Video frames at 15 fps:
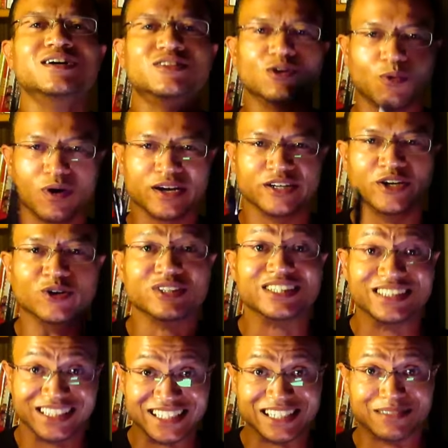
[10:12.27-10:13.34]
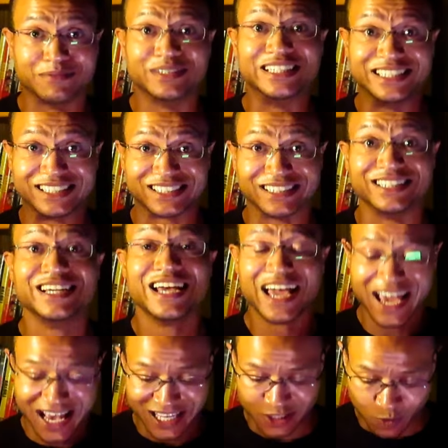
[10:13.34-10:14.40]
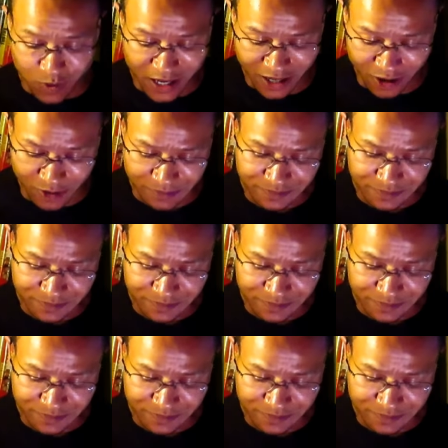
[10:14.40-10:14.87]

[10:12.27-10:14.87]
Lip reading: the one and only Liam Neeson as well.